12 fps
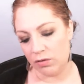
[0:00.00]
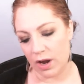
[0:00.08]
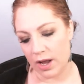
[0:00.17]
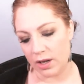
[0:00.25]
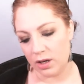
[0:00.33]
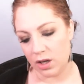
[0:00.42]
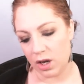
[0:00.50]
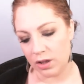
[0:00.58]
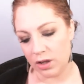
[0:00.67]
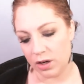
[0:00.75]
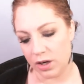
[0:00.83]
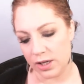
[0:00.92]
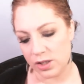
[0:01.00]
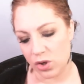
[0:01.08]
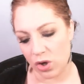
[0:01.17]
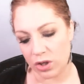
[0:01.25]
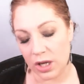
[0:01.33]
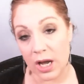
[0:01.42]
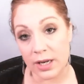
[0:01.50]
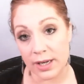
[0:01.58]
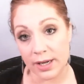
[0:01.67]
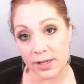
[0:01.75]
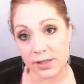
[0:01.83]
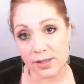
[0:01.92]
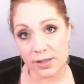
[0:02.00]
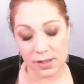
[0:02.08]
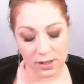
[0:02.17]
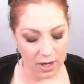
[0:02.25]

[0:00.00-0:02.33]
red color. It's called Hot Nights.